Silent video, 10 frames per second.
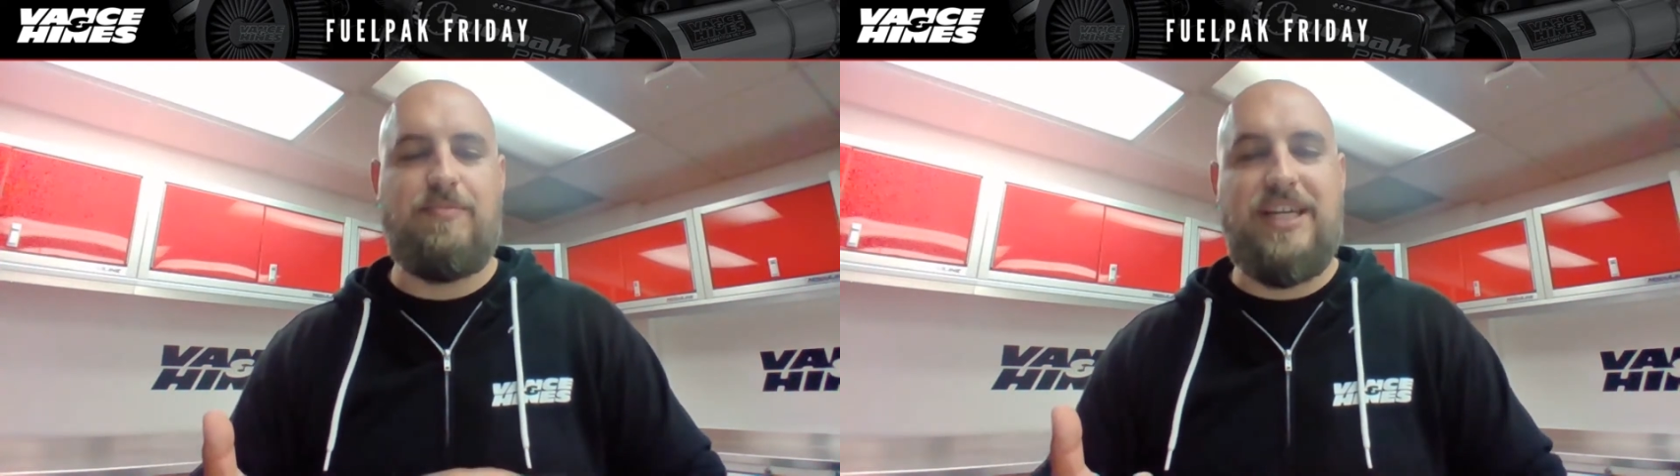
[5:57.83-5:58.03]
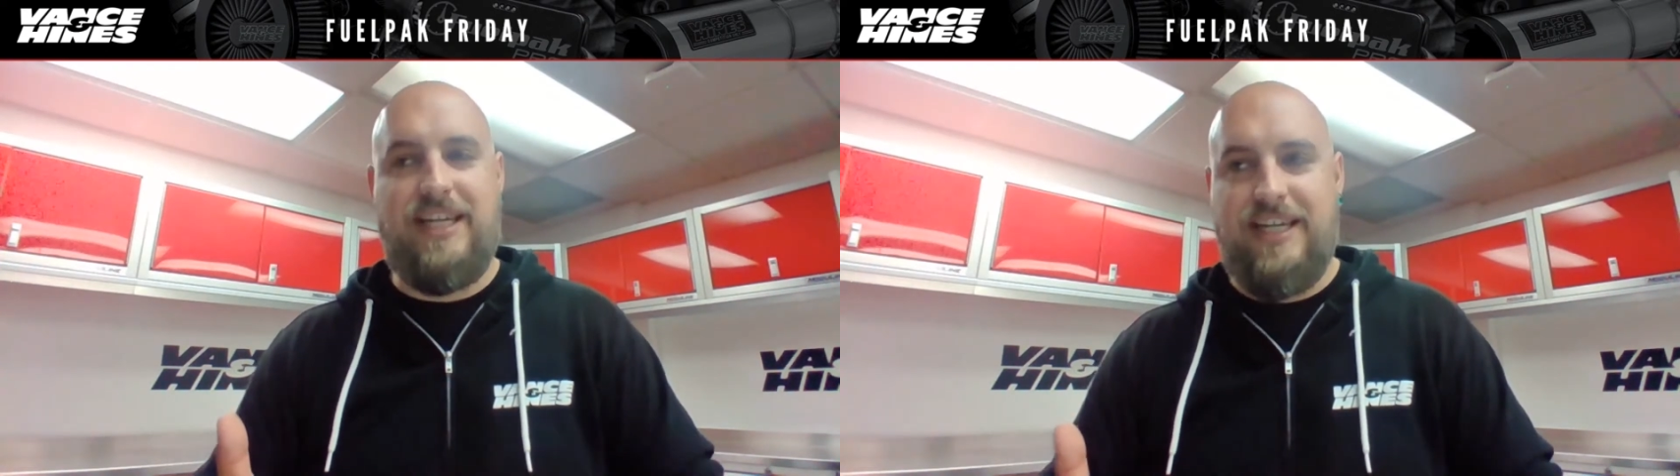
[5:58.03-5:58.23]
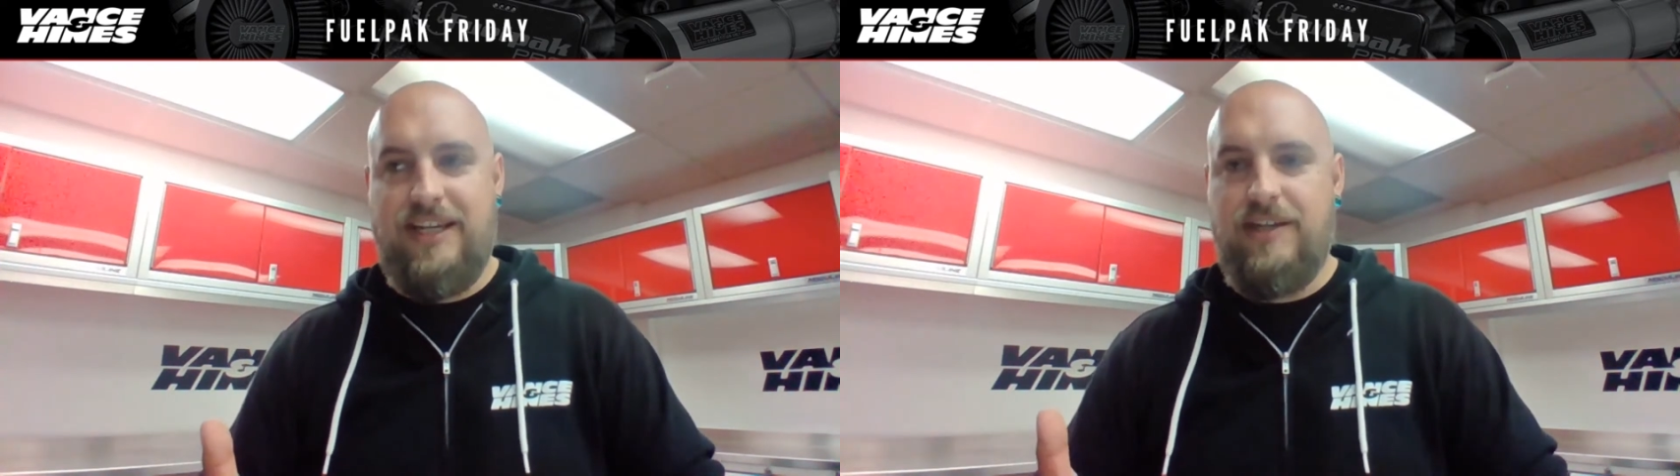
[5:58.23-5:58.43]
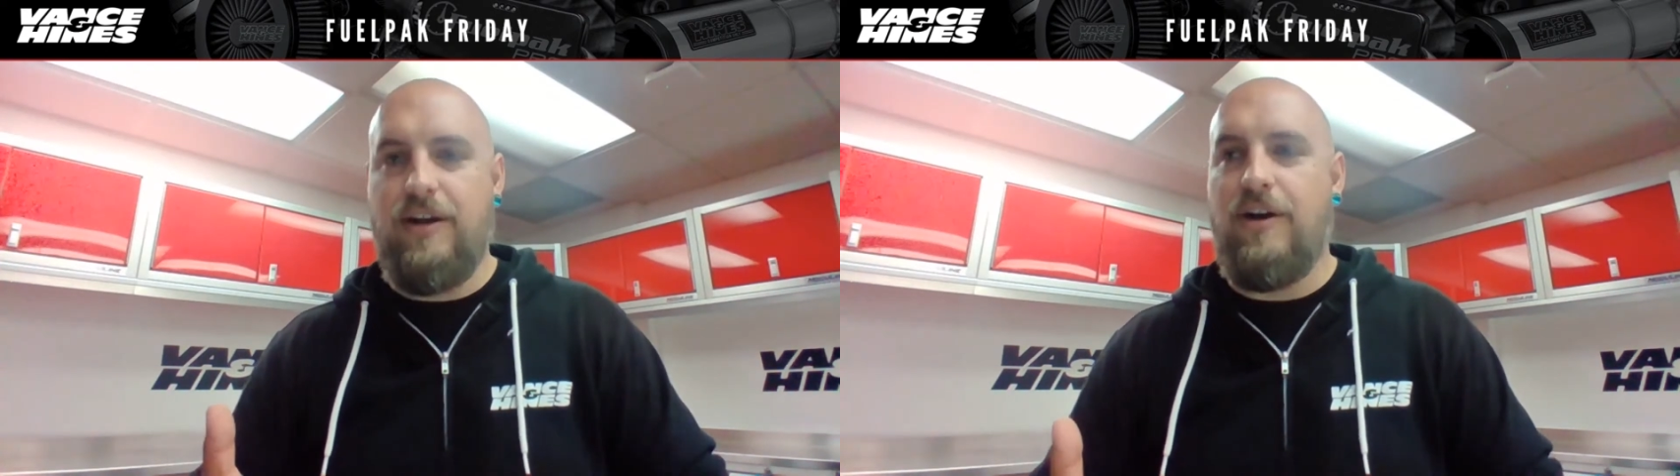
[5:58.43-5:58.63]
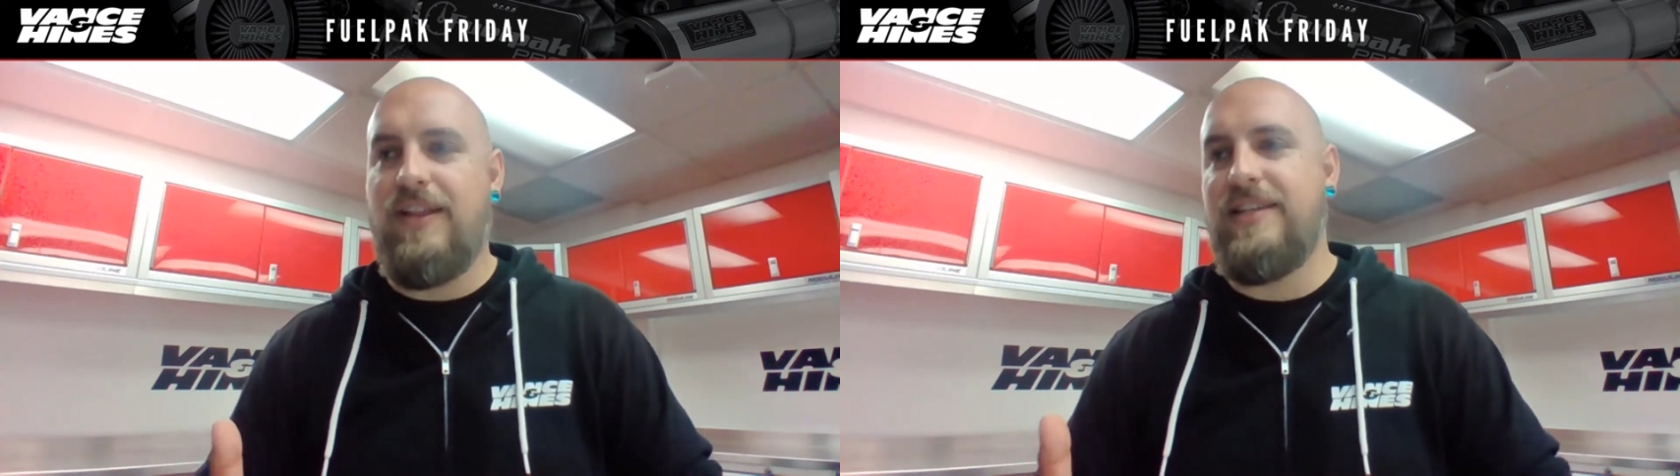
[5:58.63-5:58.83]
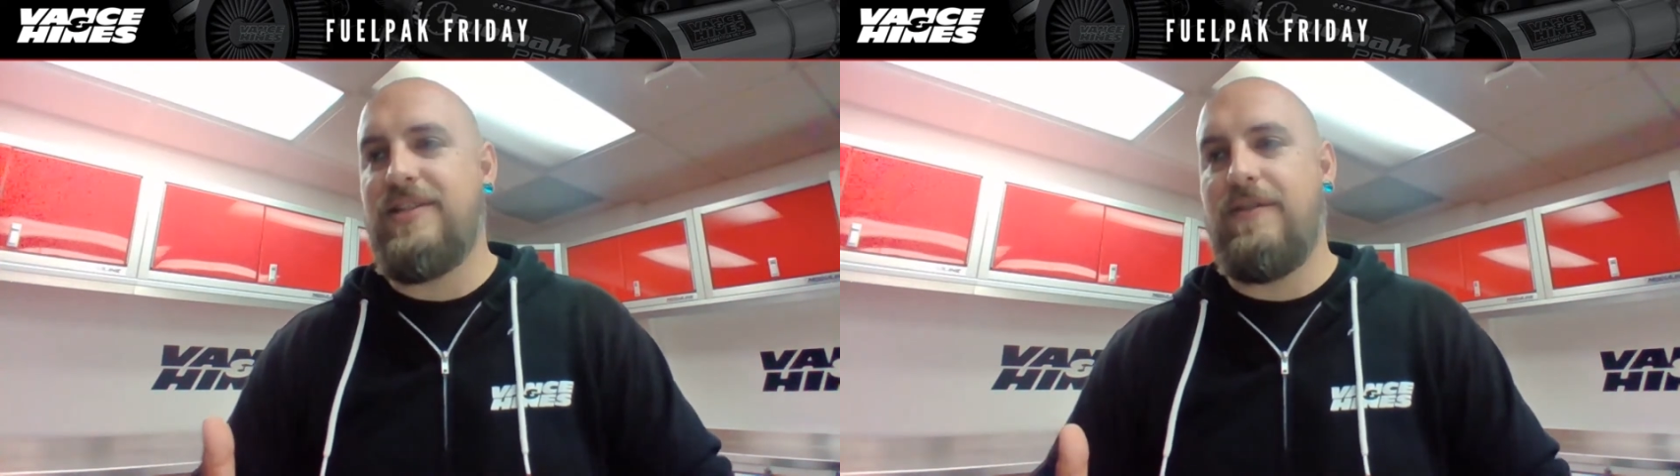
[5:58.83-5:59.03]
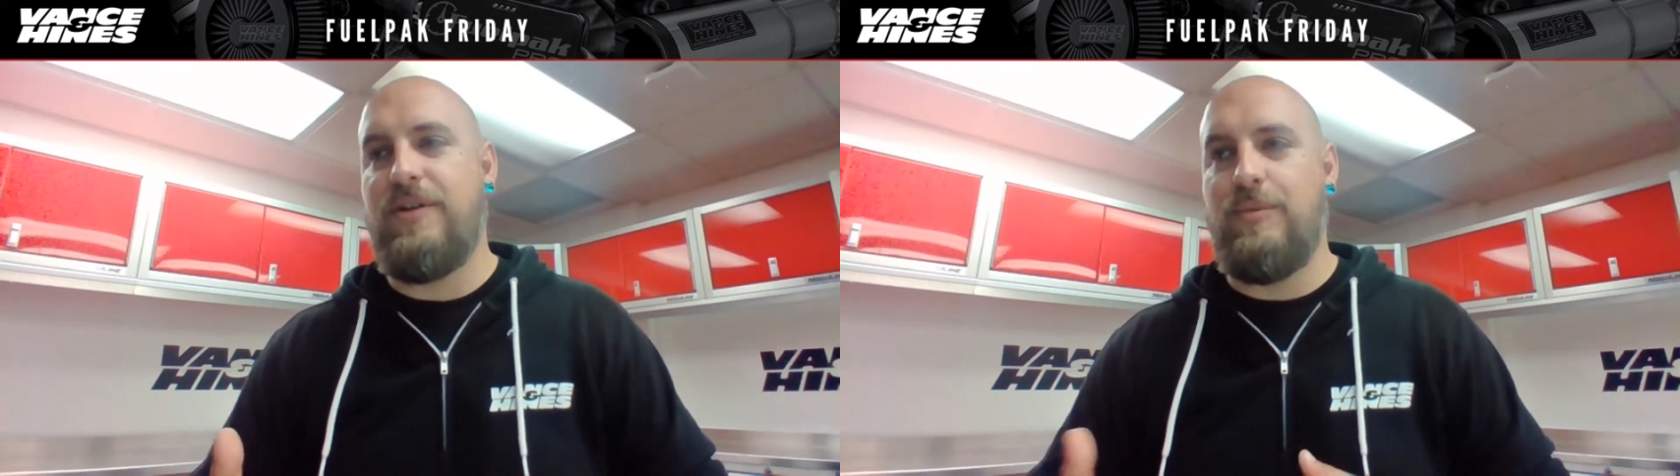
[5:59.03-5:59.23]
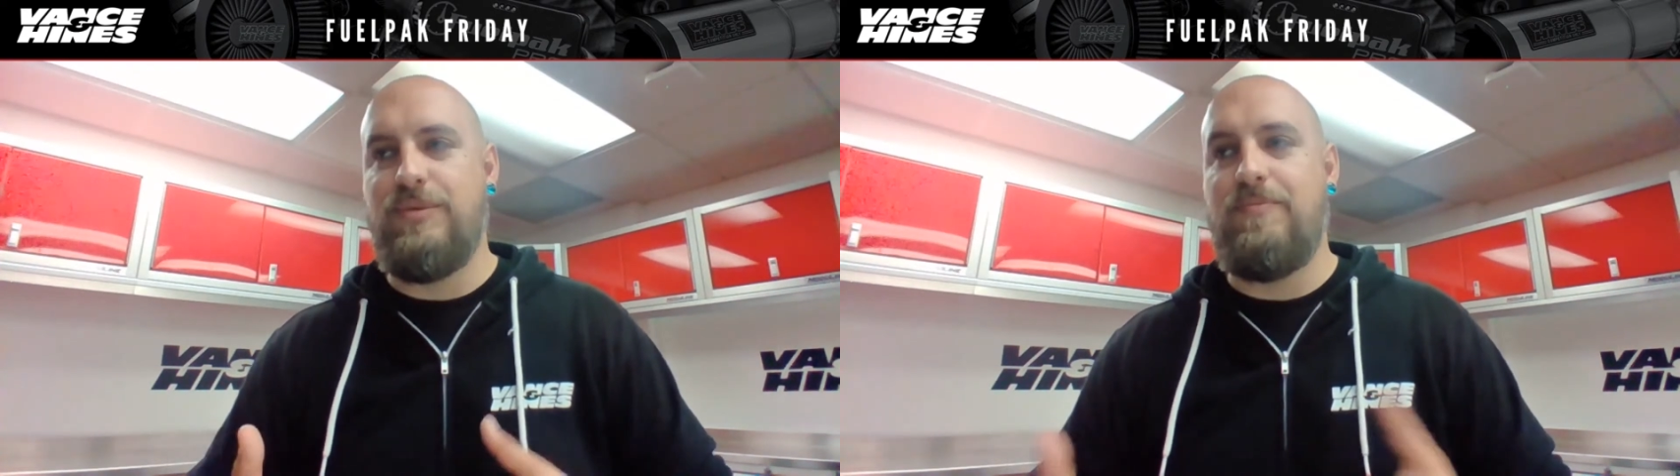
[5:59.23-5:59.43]
PE, all that stuff
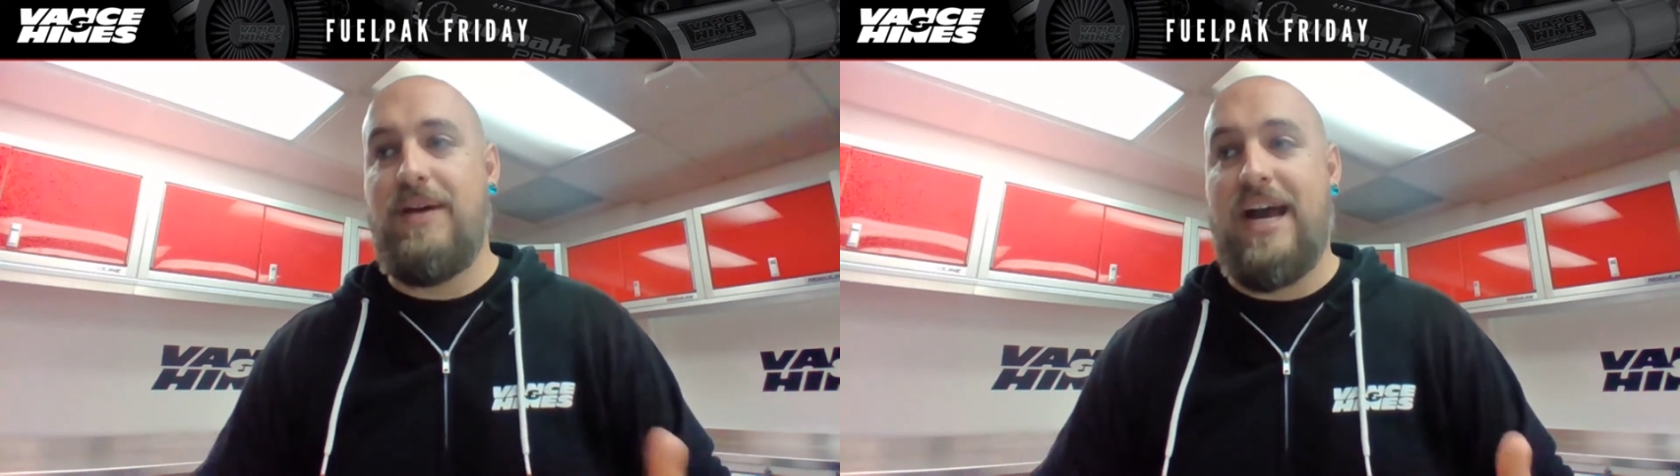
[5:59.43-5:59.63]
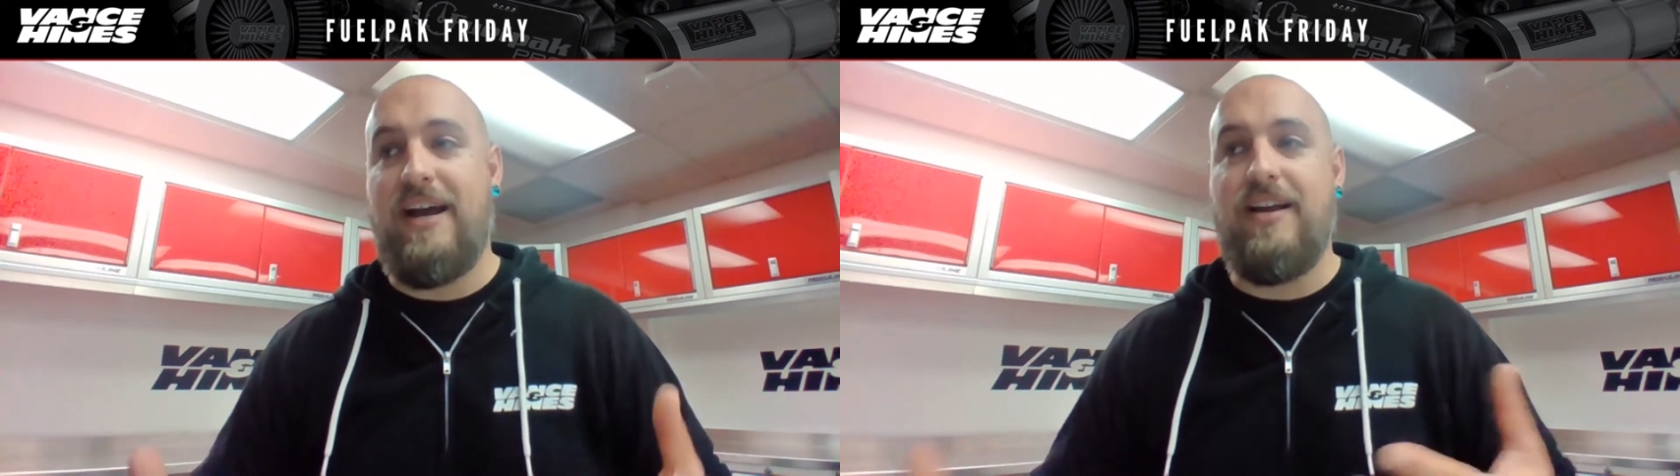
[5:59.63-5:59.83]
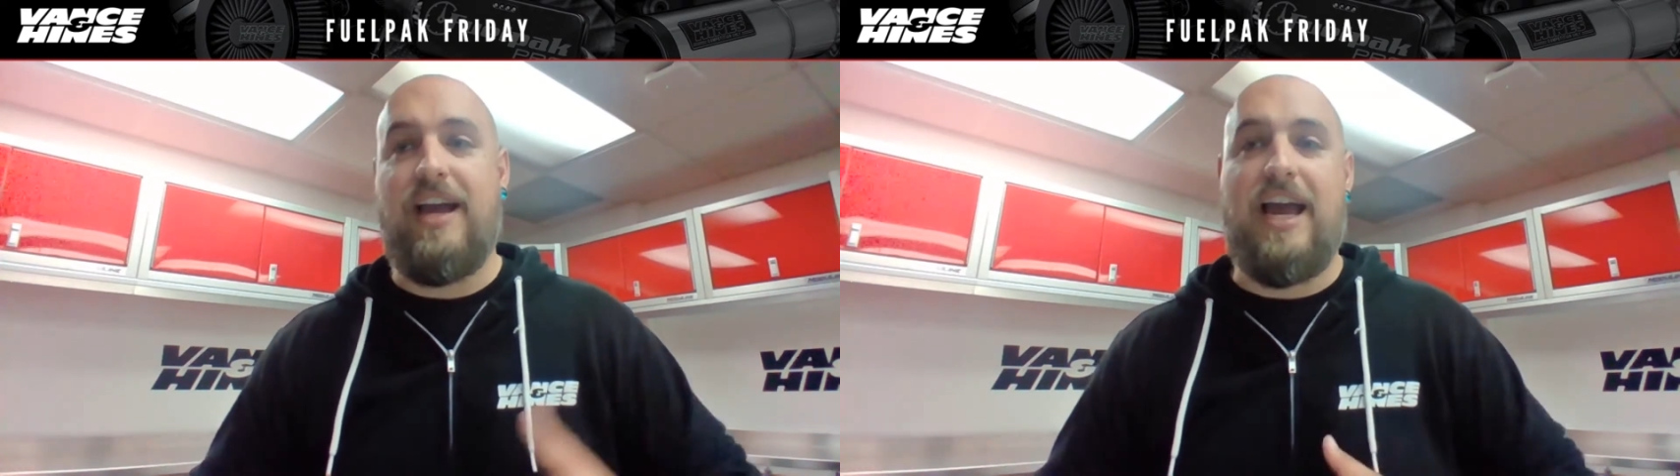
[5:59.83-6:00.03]
comes back